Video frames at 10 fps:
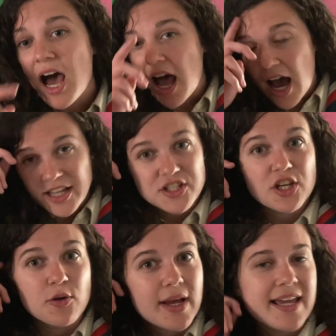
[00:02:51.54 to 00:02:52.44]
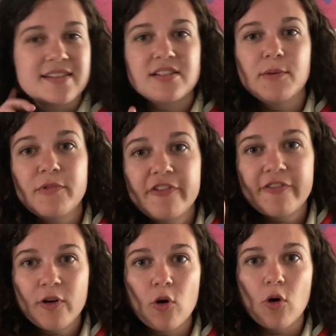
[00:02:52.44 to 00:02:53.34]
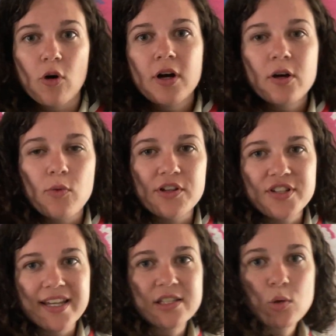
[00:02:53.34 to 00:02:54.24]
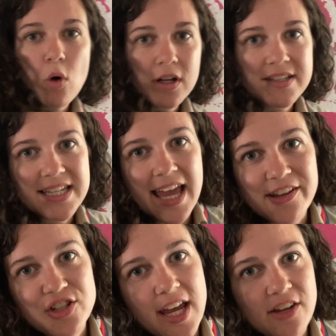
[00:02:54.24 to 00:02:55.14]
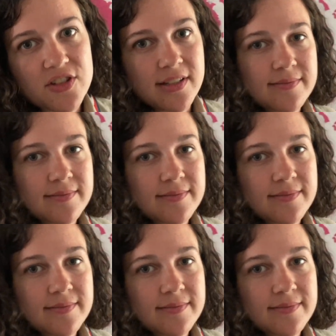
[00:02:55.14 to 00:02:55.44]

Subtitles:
I do. It's number 4, which is quality education.